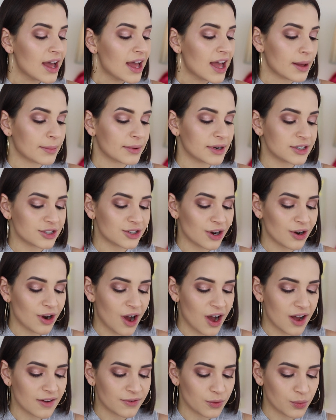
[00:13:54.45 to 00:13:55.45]
I'm going to start
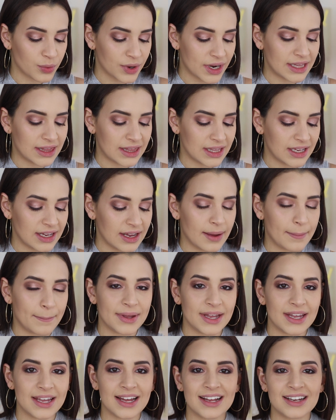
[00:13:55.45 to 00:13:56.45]
off with the
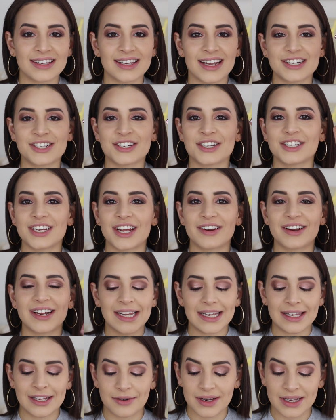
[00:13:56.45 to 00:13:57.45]
Be
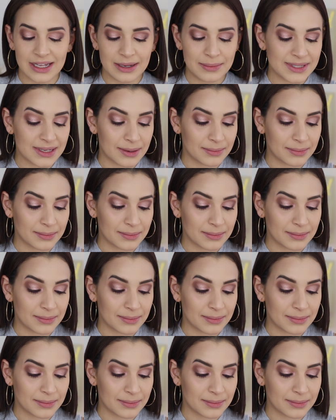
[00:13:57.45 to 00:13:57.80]
Legendary liquid lips.